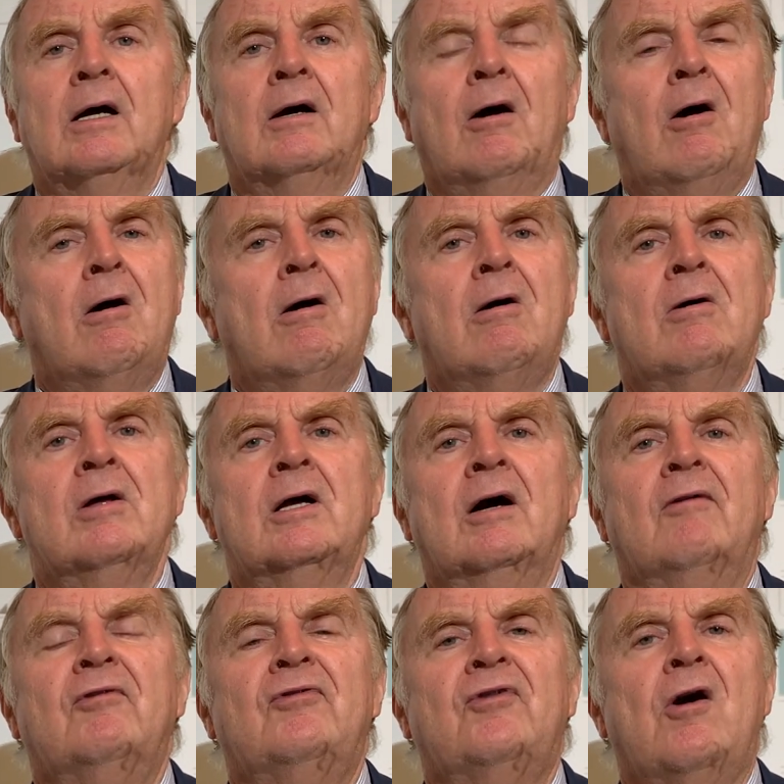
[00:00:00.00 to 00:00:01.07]

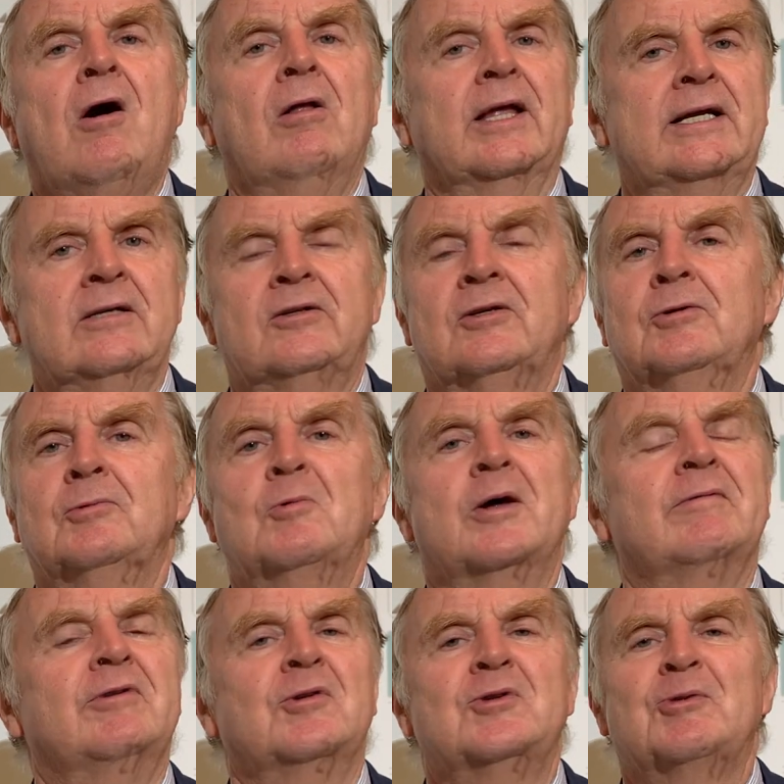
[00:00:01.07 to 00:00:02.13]
all fall into one
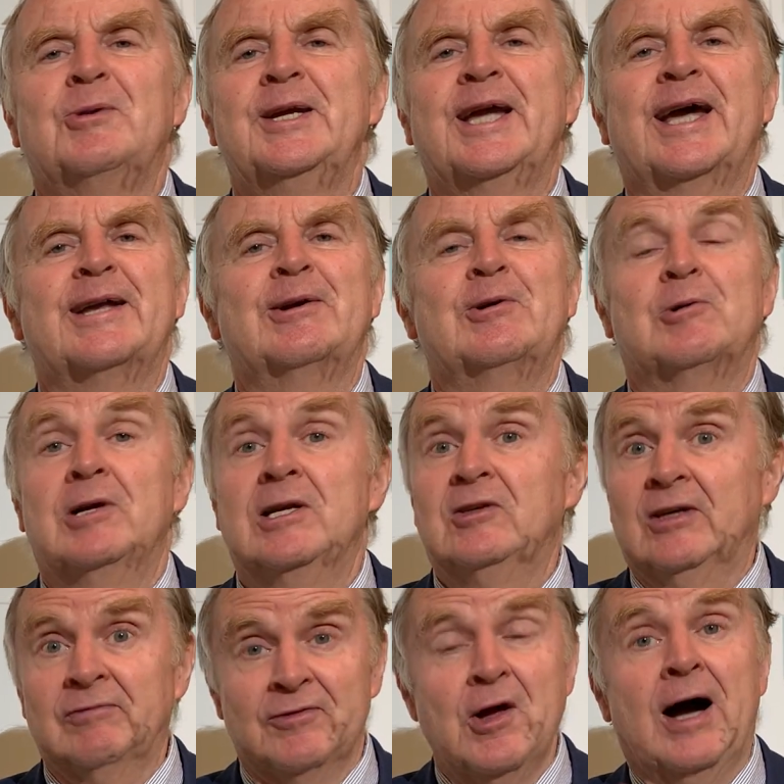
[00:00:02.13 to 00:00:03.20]
of those three categories,
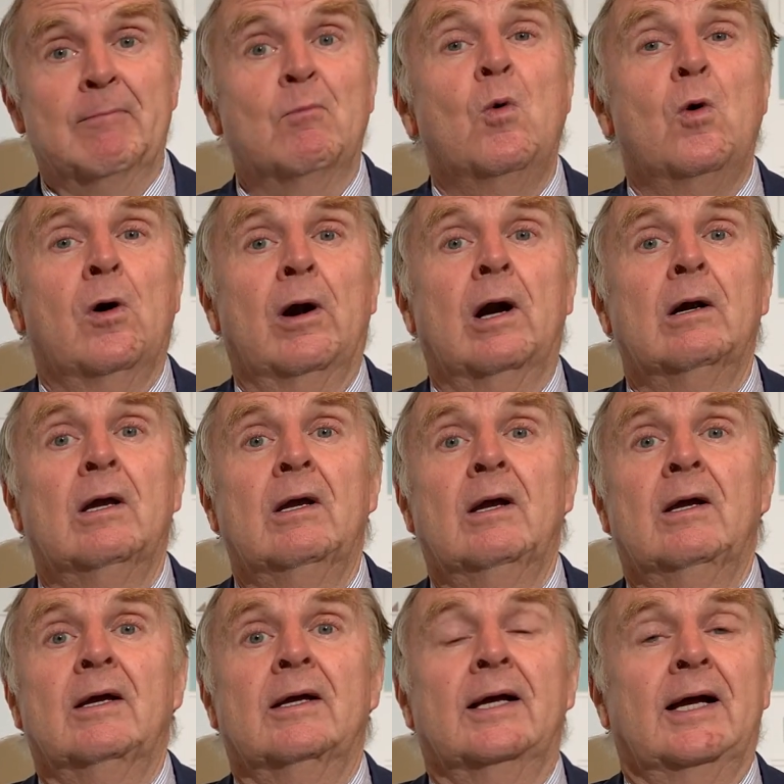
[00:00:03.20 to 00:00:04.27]
if not more:
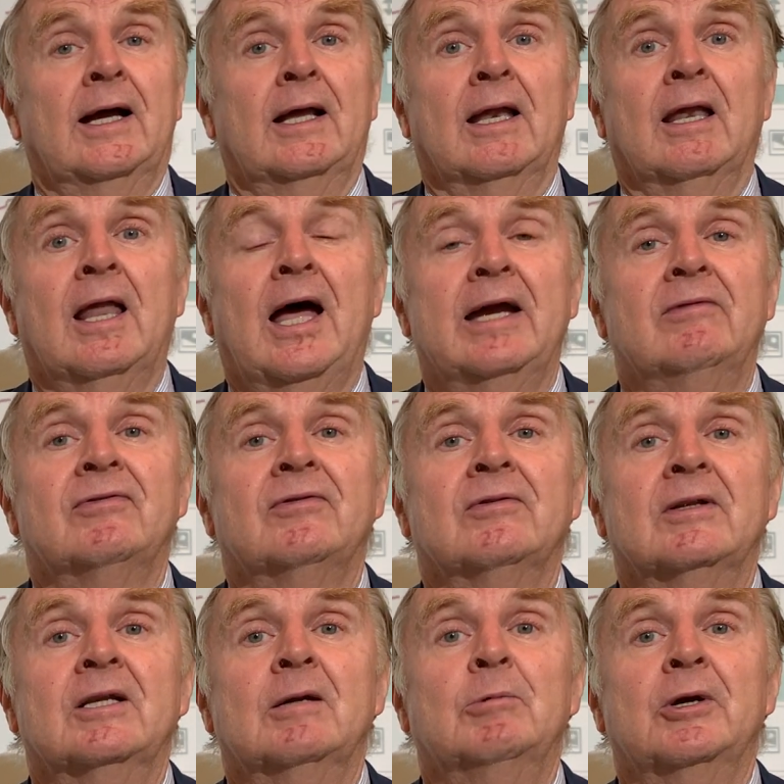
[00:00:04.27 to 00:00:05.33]
life,
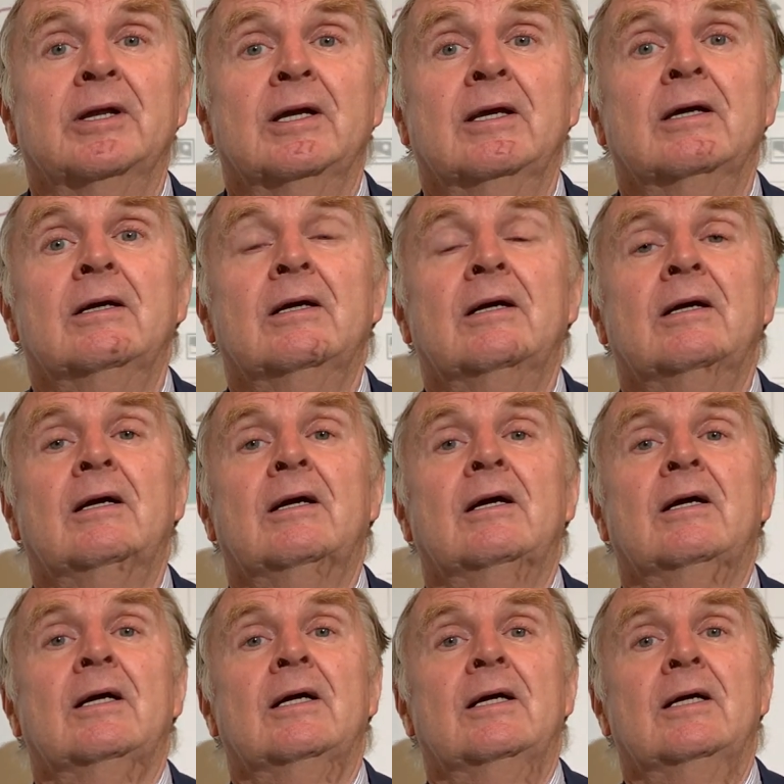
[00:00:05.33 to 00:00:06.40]
liberty,
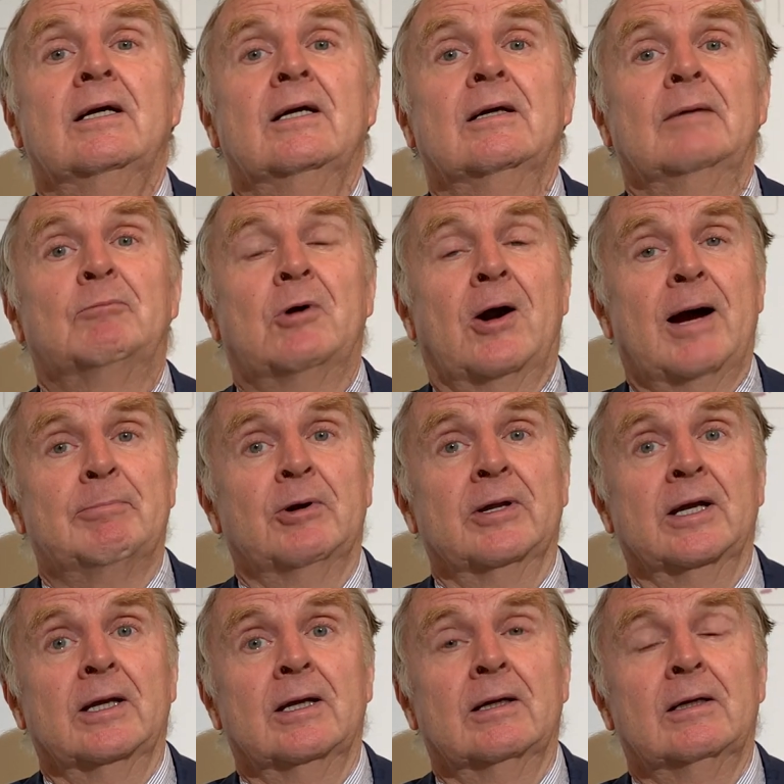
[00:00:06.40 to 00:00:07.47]
property.
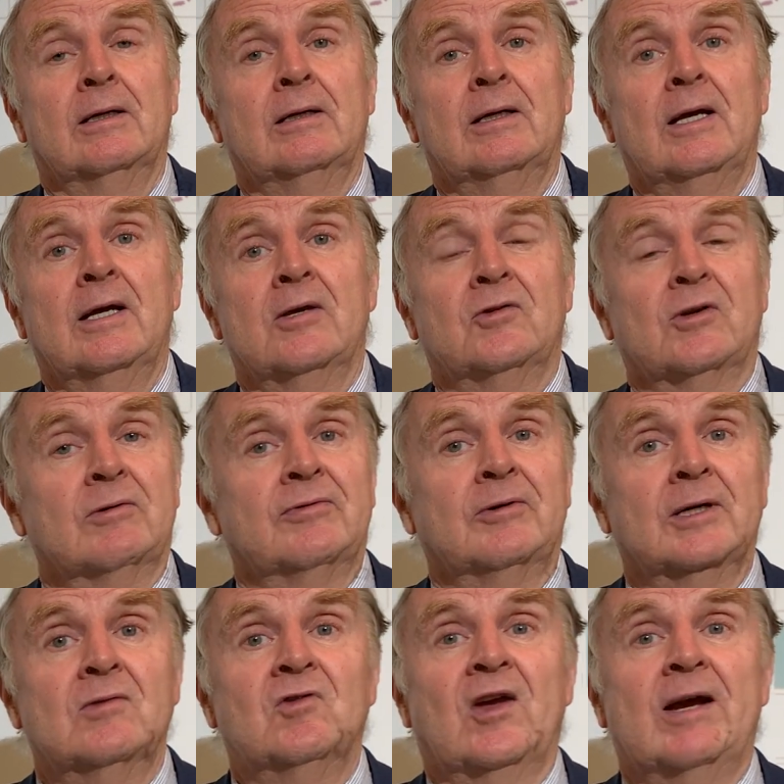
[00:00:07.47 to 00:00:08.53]
So for
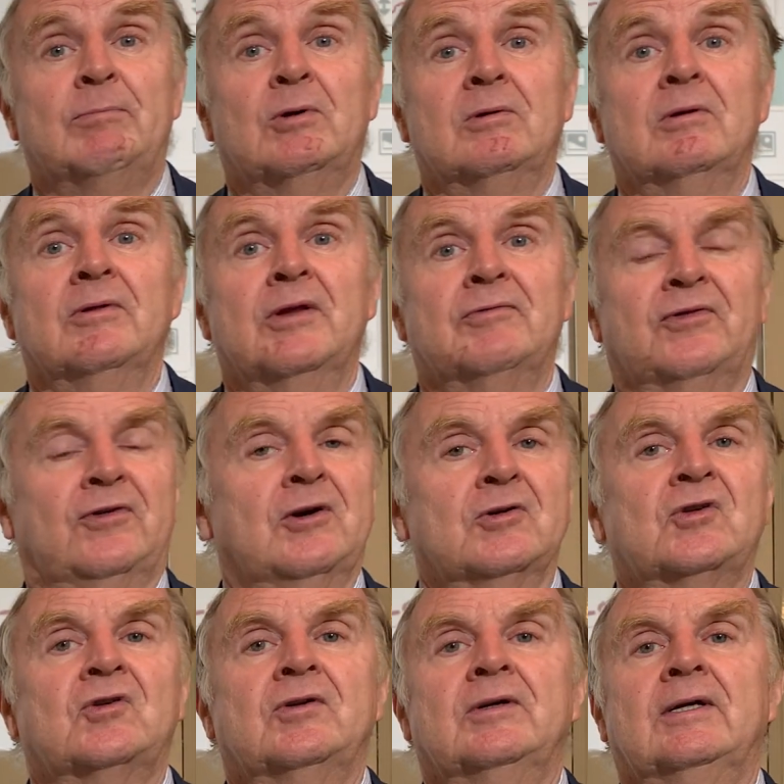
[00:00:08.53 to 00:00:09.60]
example, the
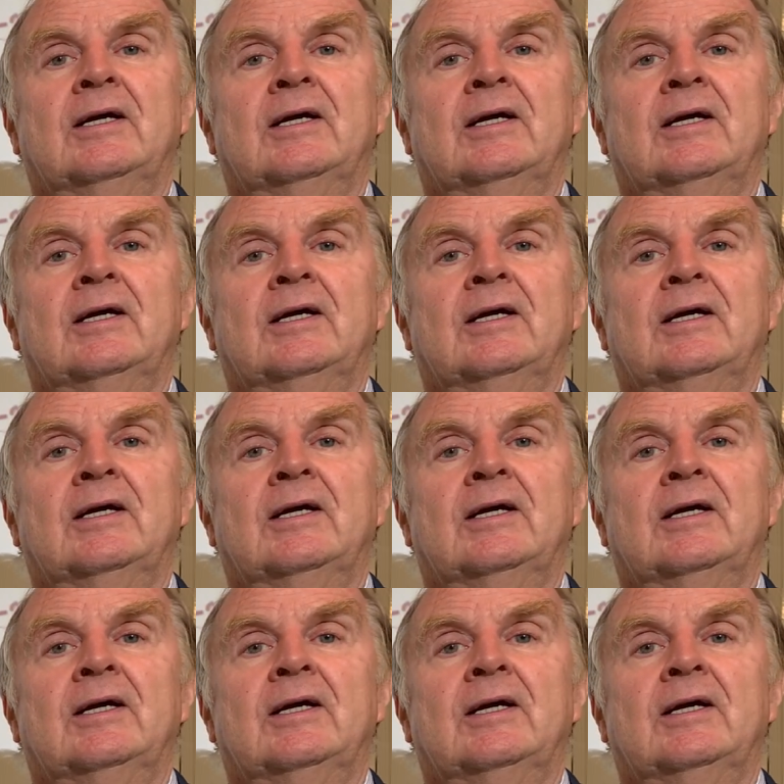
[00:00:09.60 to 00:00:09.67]
first